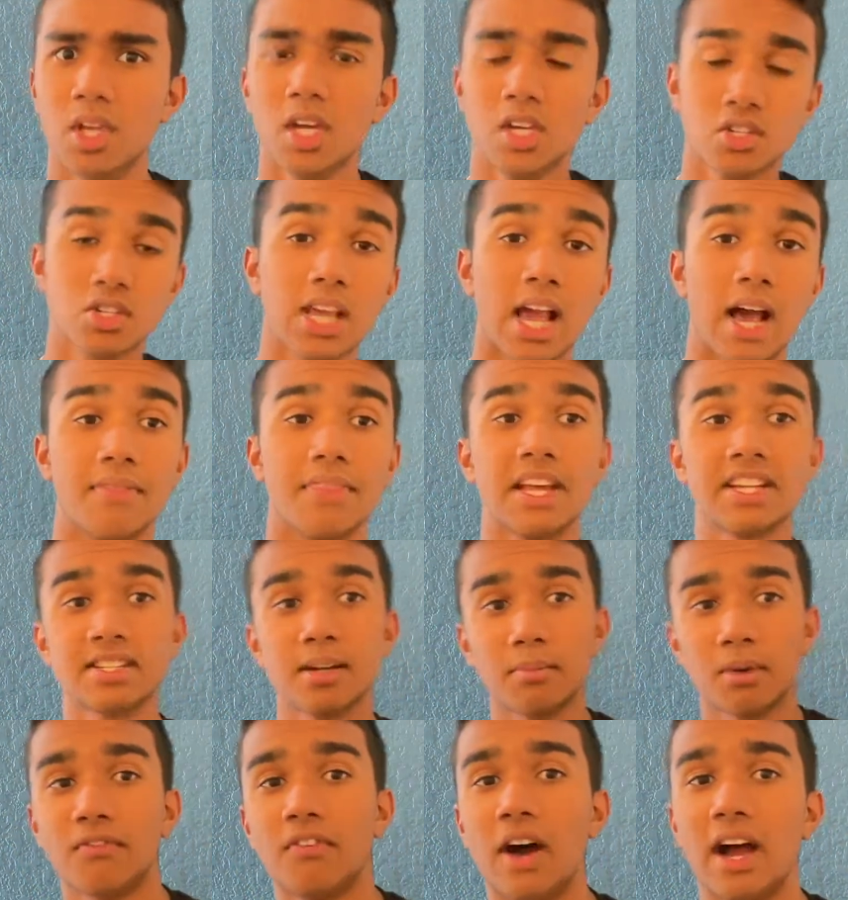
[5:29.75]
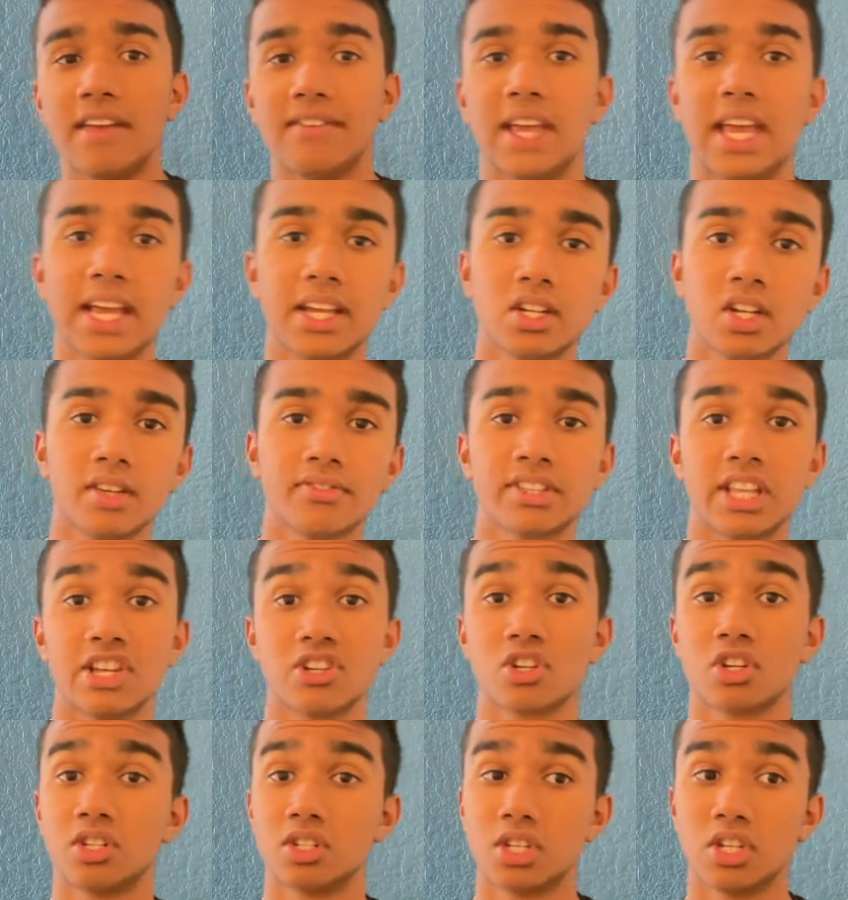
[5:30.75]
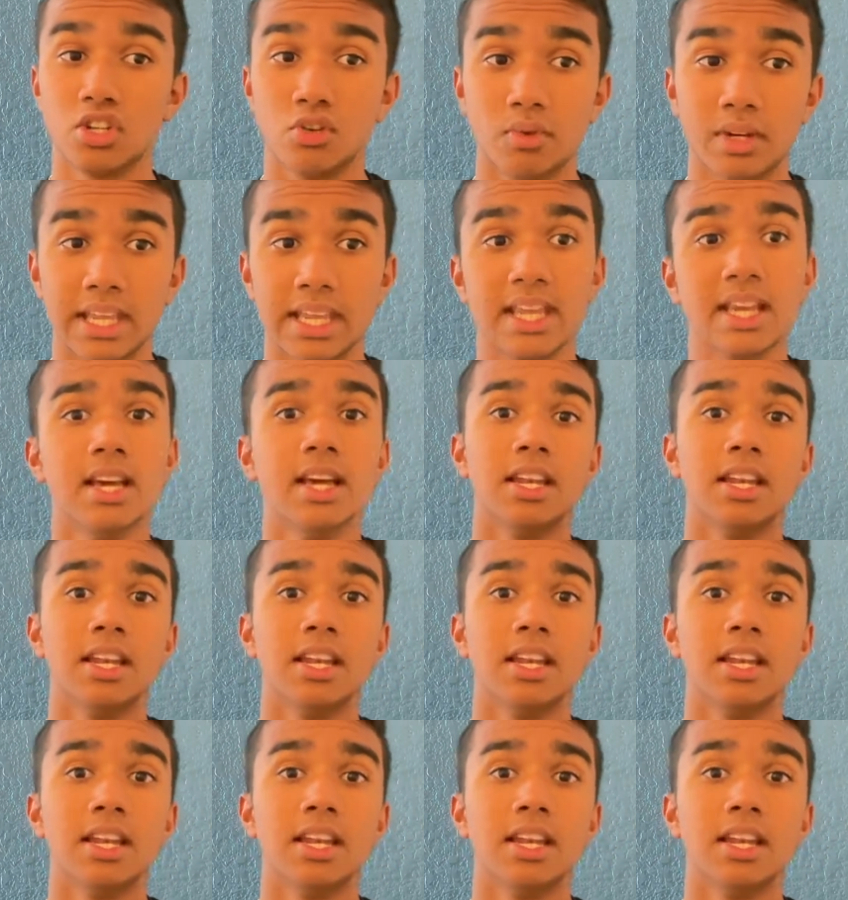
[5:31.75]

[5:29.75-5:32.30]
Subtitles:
So yeah, that's number 5, handoff/continuity.